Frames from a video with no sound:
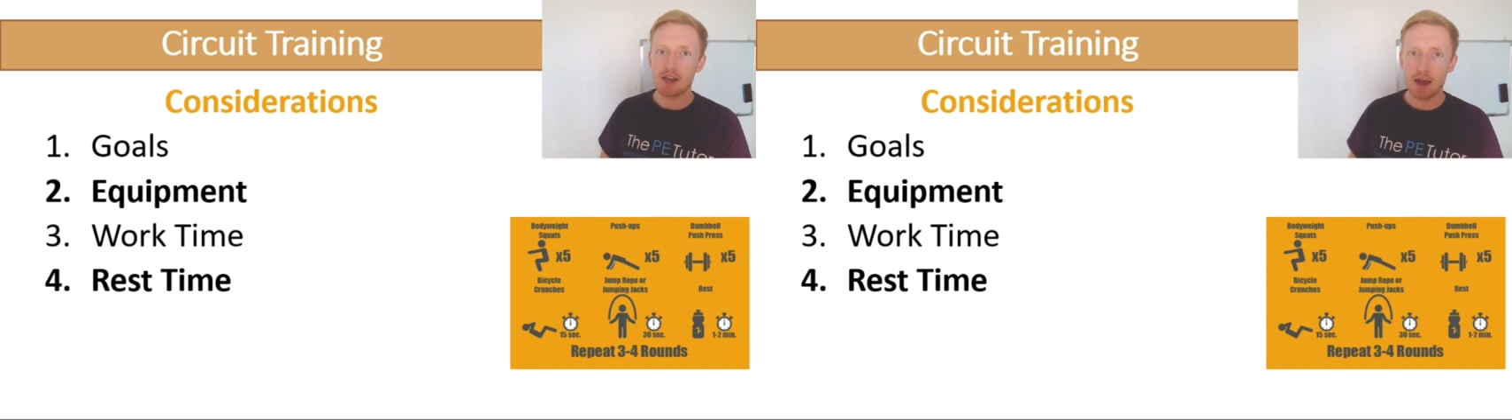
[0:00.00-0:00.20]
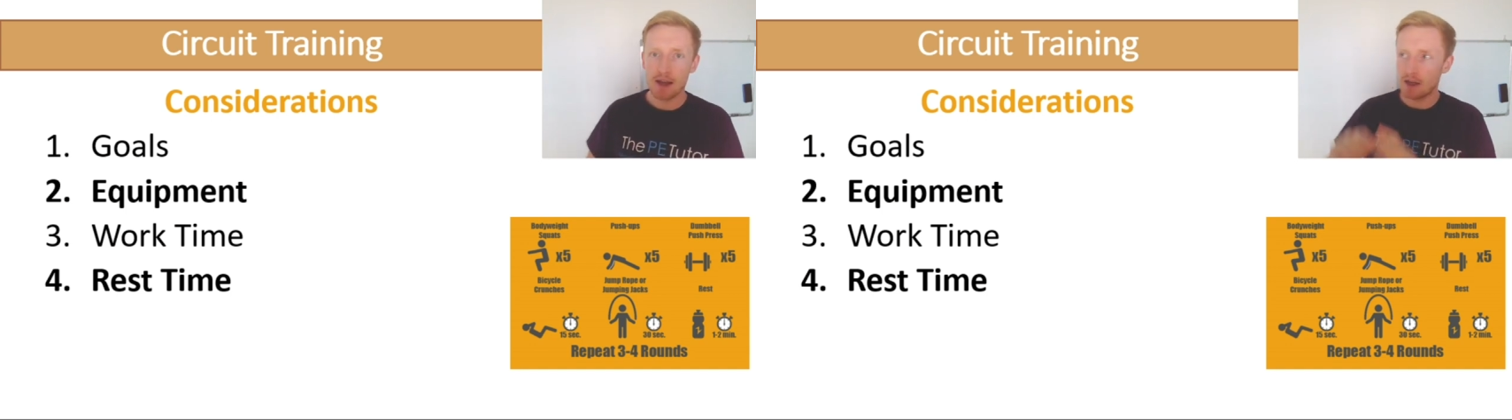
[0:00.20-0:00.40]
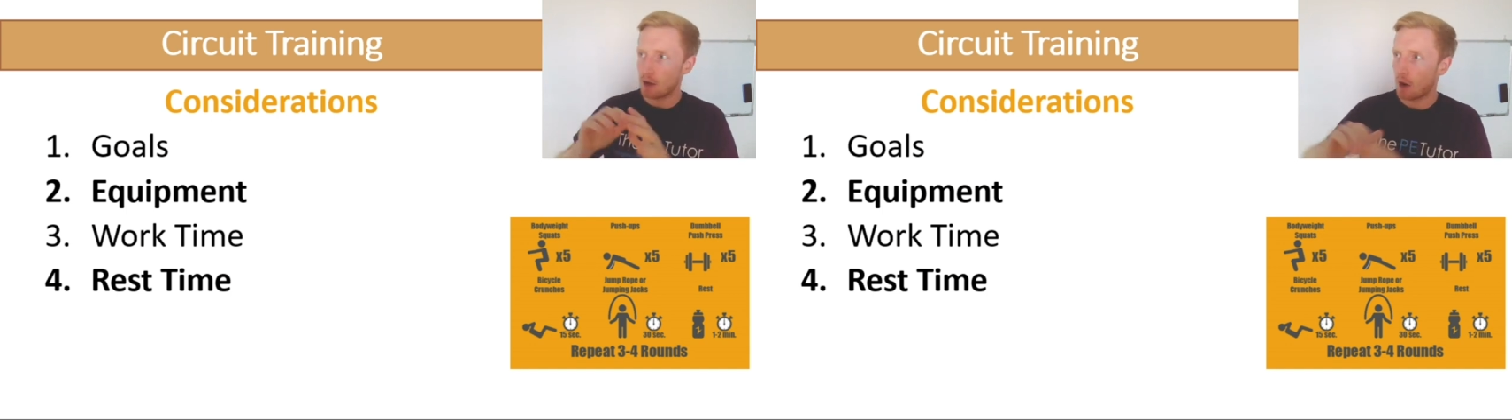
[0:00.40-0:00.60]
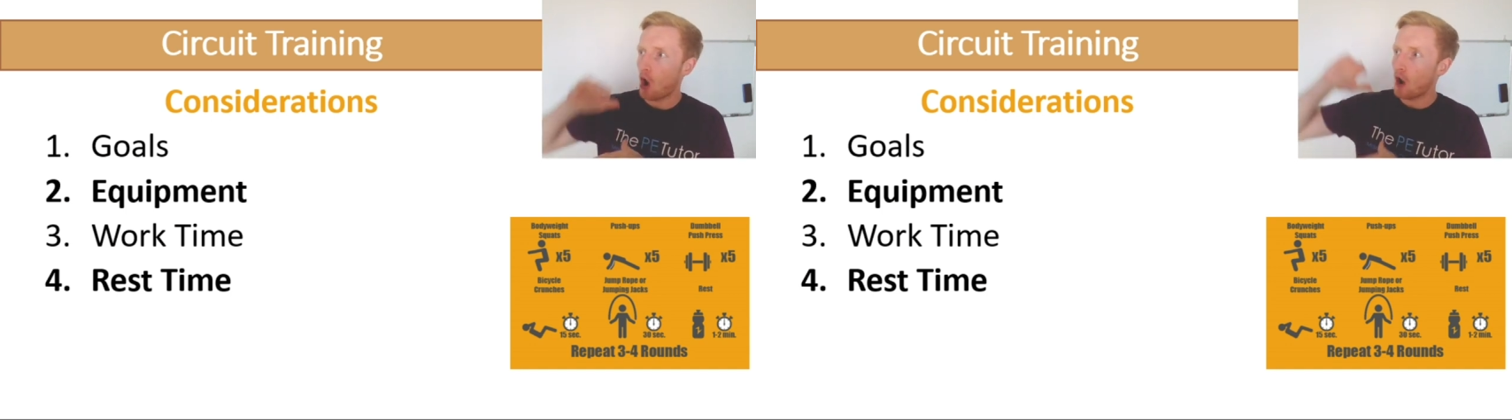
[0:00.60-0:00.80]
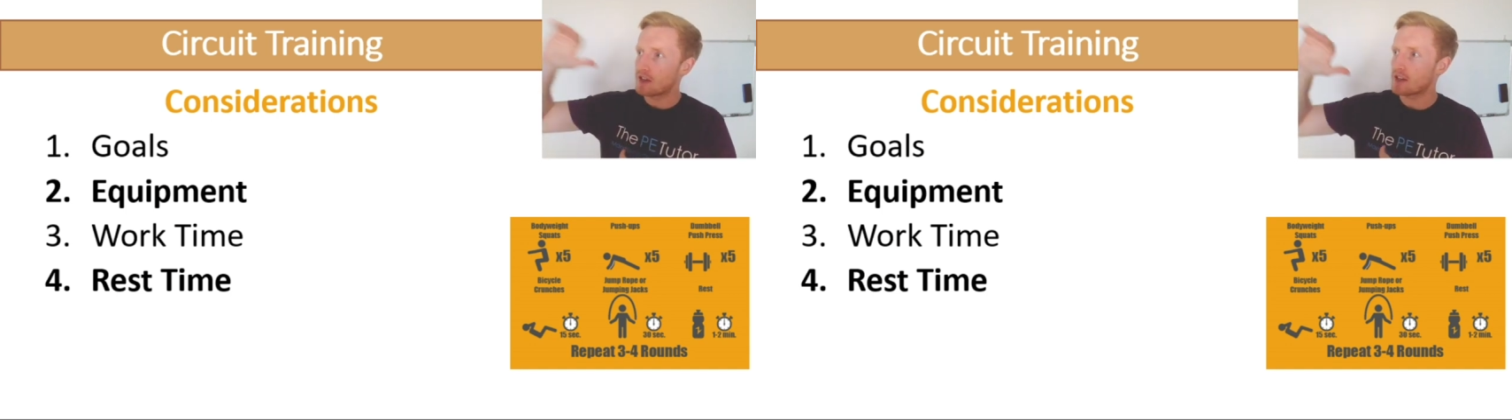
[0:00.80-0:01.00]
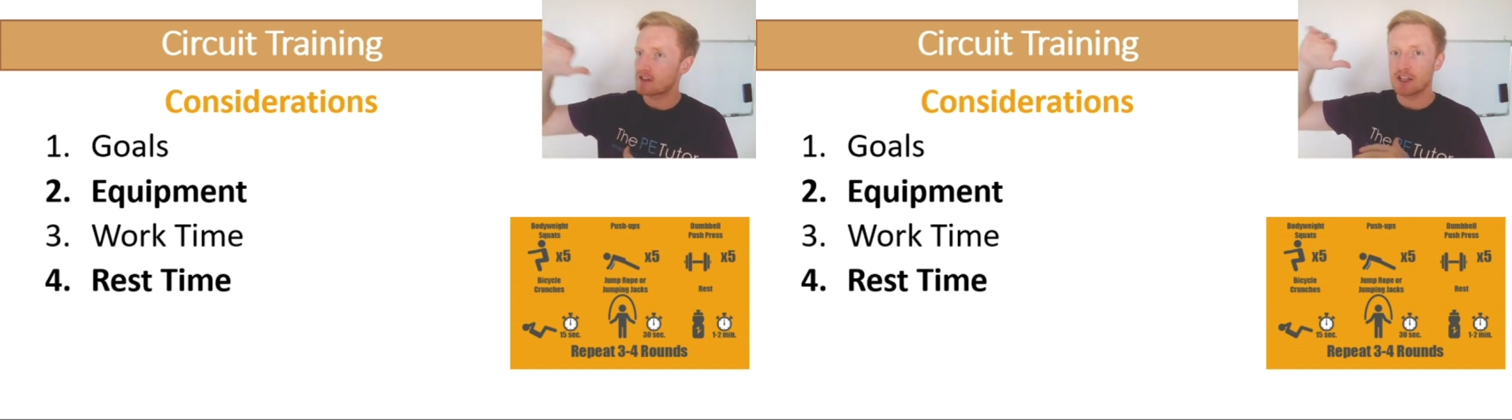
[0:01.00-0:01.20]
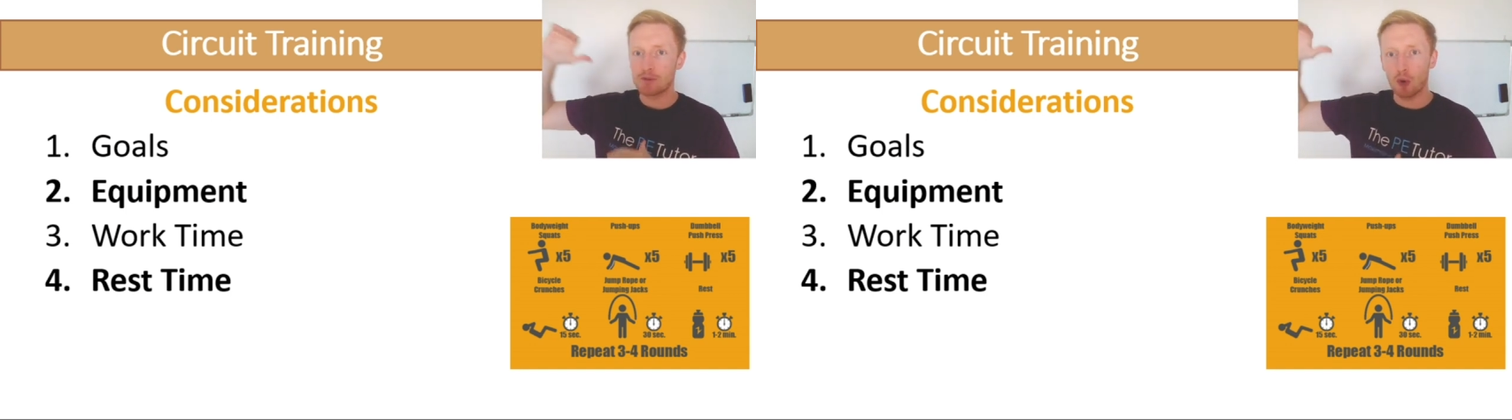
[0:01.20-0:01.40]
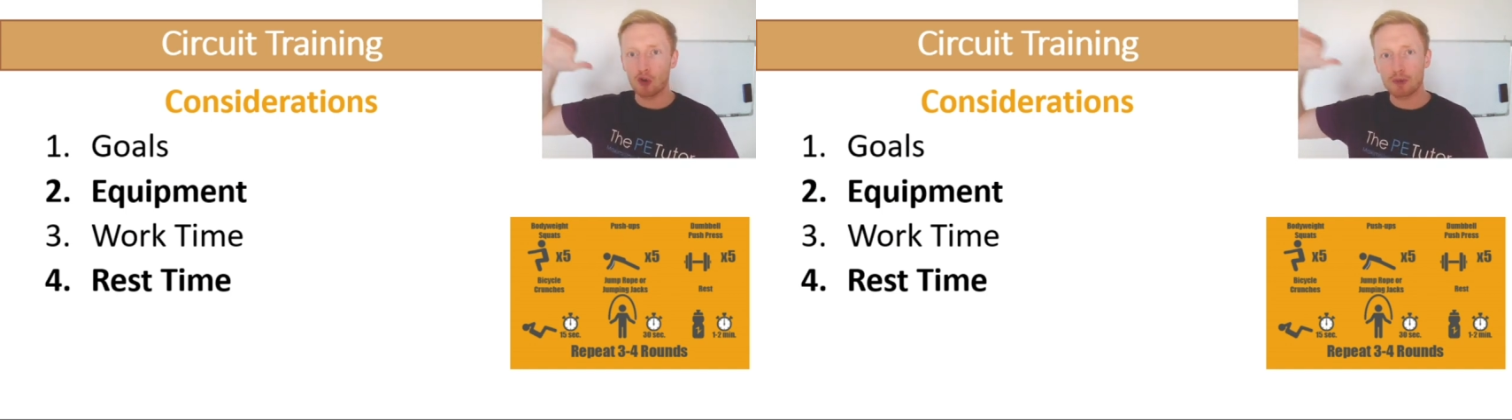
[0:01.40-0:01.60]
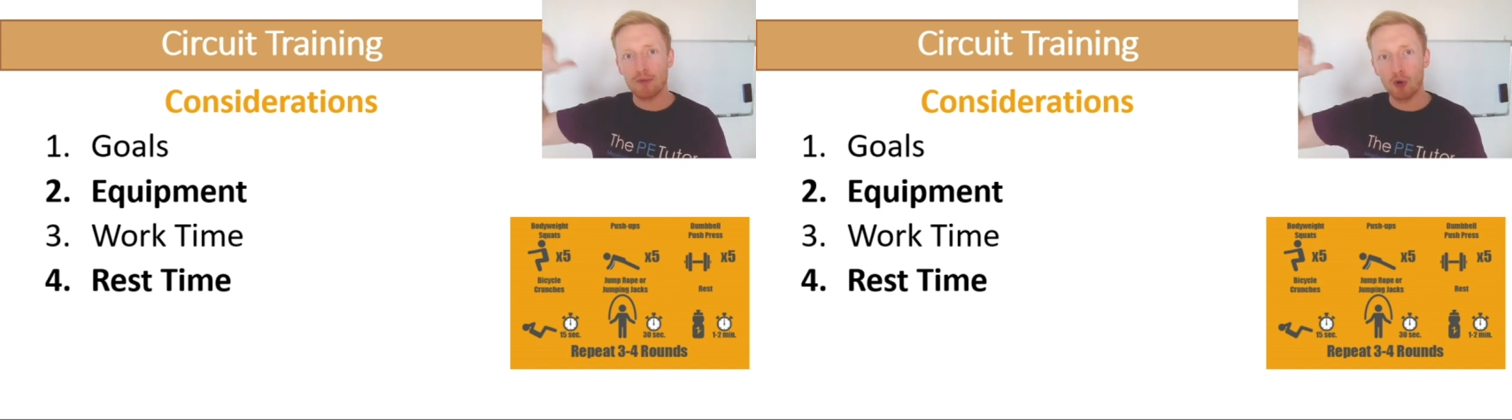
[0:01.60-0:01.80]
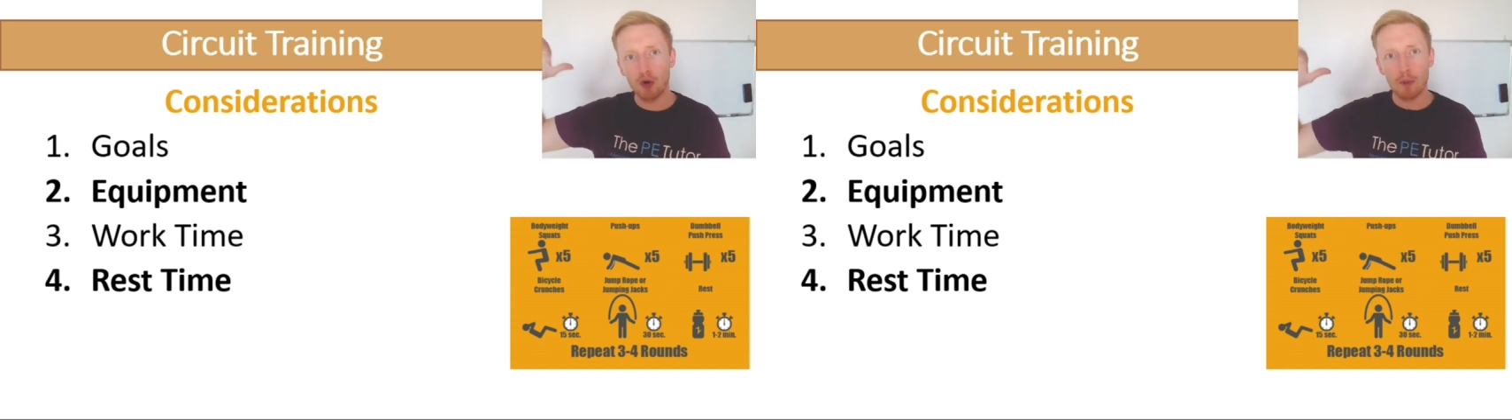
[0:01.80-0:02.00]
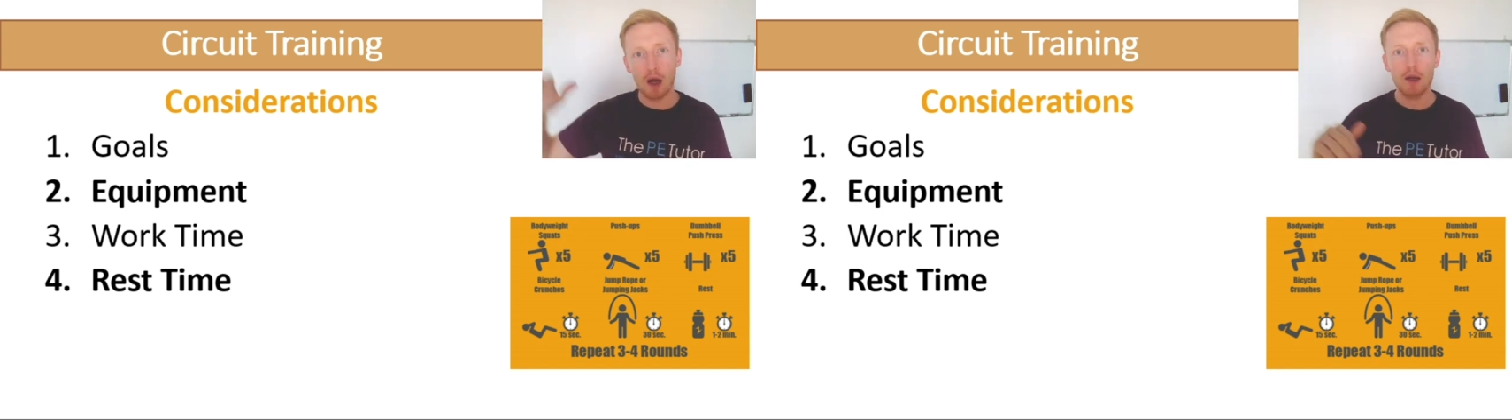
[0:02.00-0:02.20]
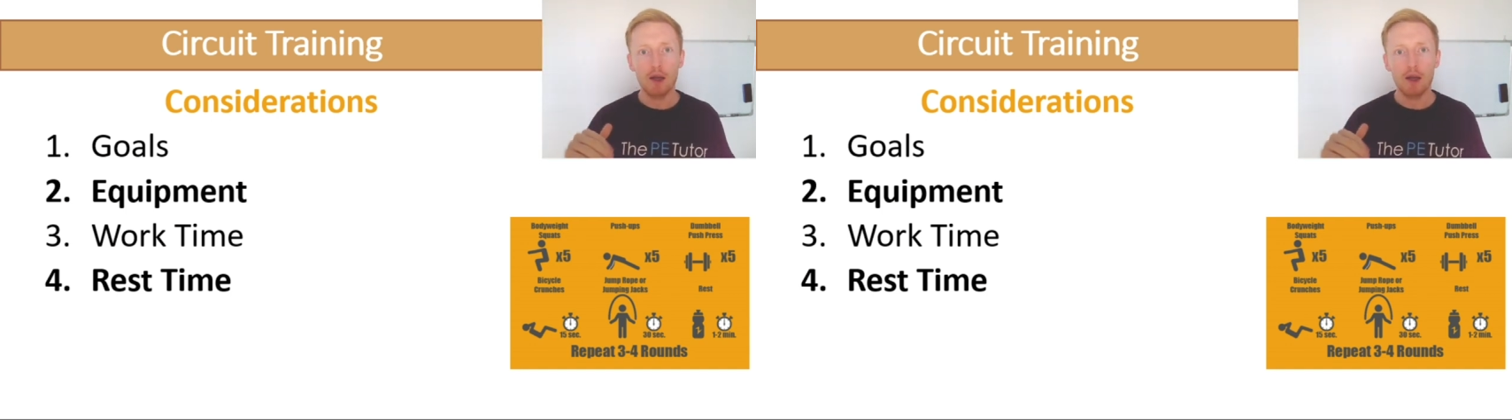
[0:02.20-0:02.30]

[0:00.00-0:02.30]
a high-intensity sports performer,